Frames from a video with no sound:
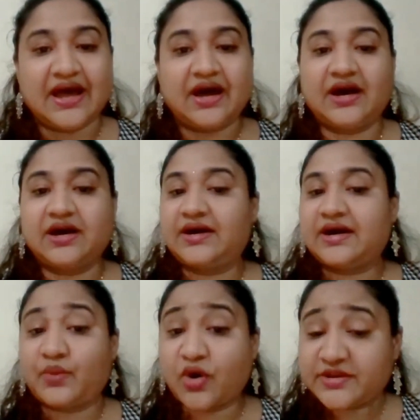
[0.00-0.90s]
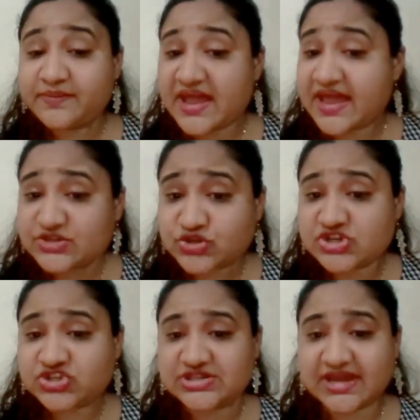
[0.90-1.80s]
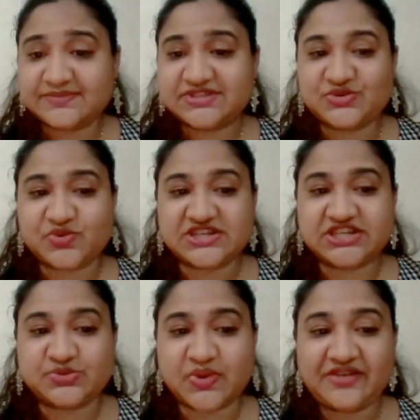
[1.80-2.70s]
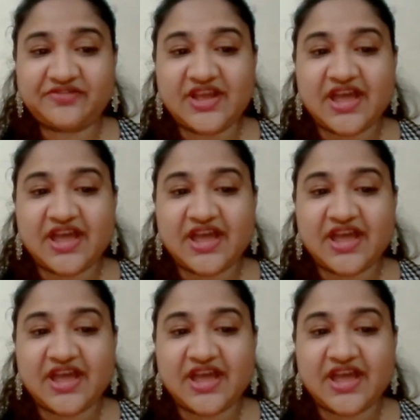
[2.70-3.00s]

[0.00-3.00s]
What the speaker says: awarded by Education Times in 2012,